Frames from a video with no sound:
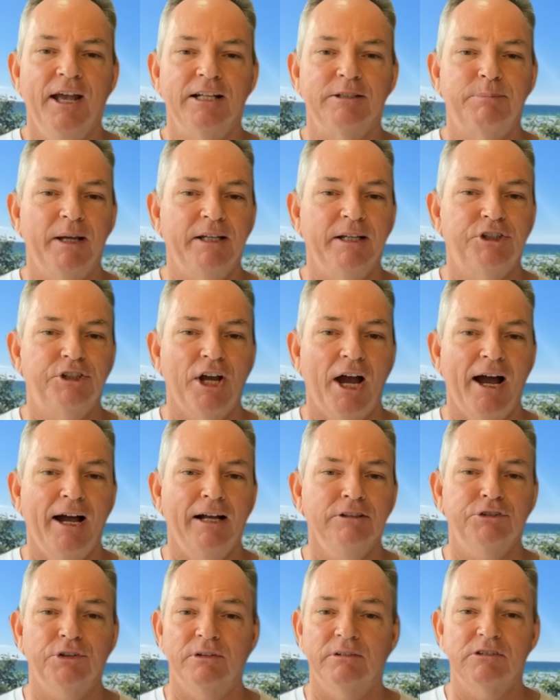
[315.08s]
has been
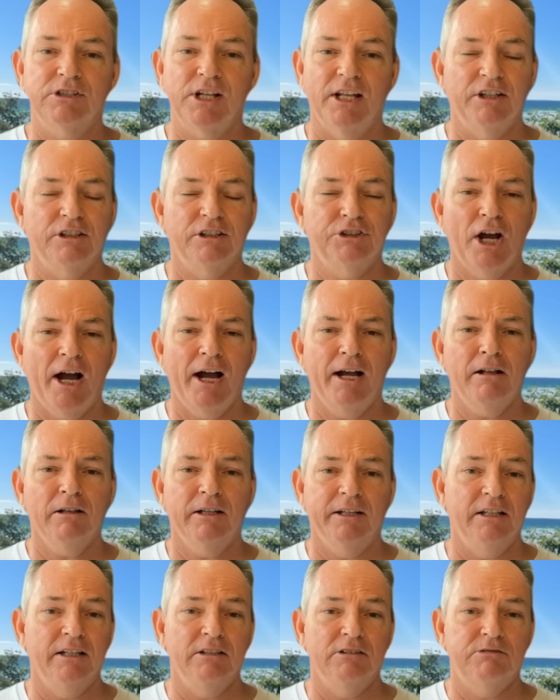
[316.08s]
charged and sent to
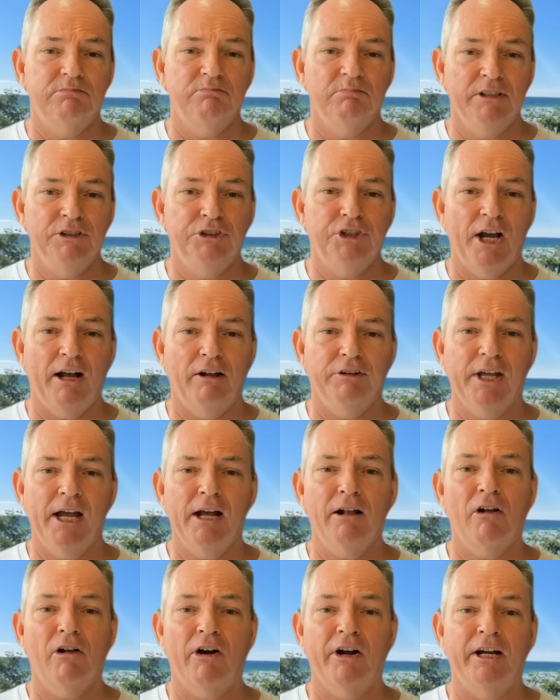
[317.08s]
jail, and he's in jail
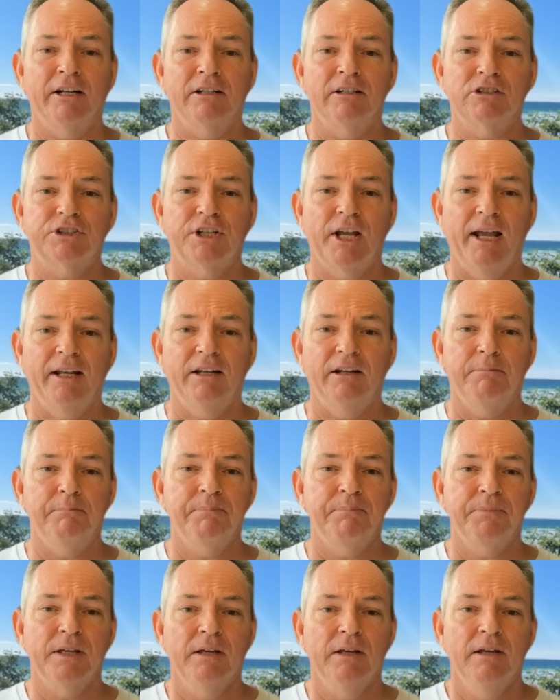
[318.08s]
now, I understand,
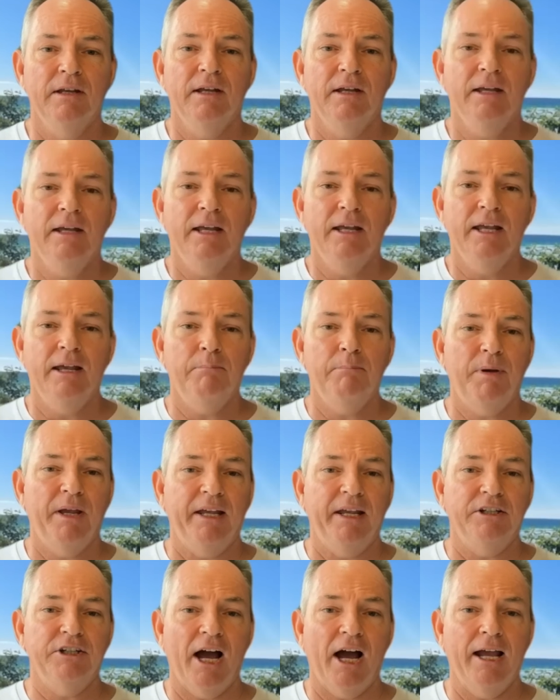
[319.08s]
and him
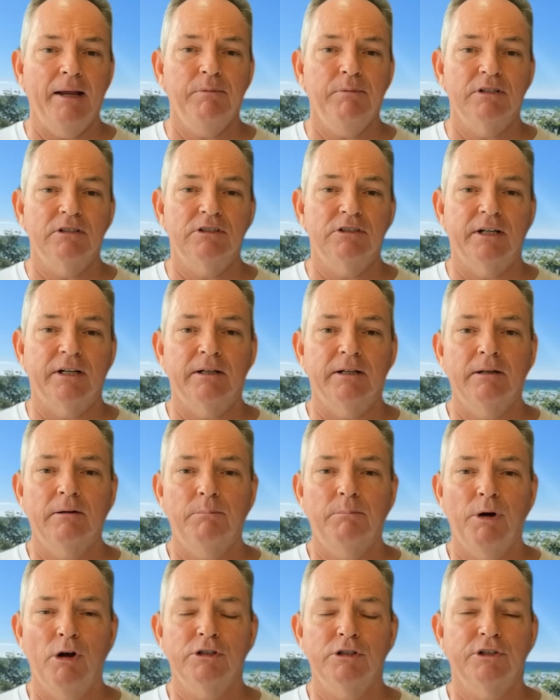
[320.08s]
being named as a
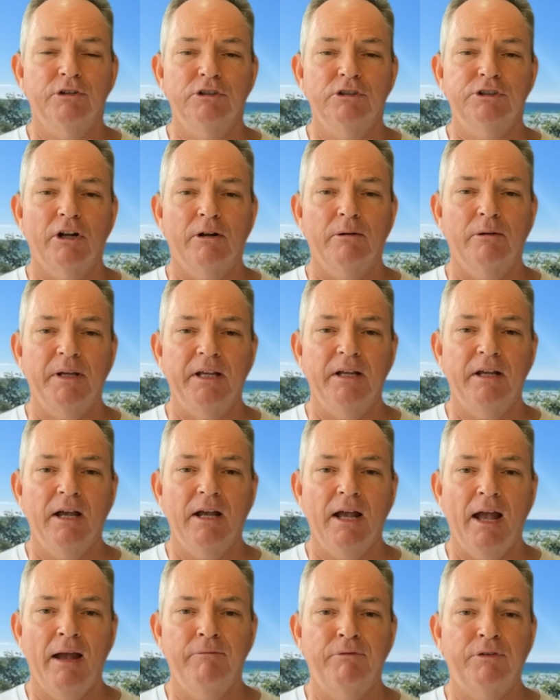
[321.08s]
person who's going to
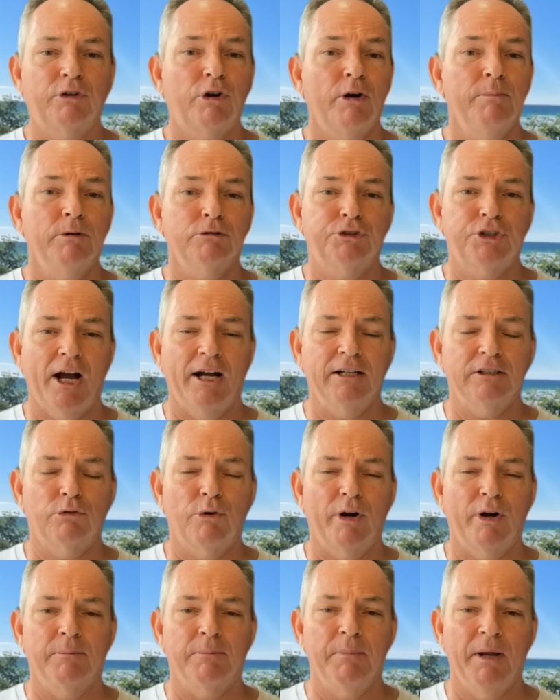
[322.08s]
have criminal charges
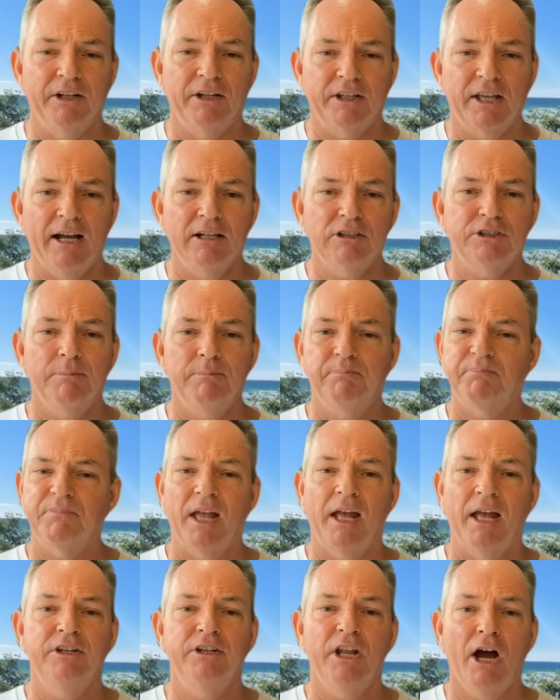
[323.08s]
recommended against him
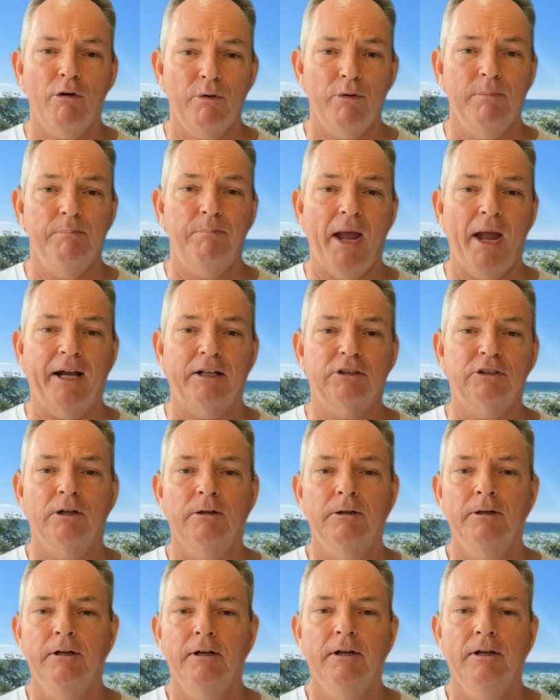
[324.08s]
had no impact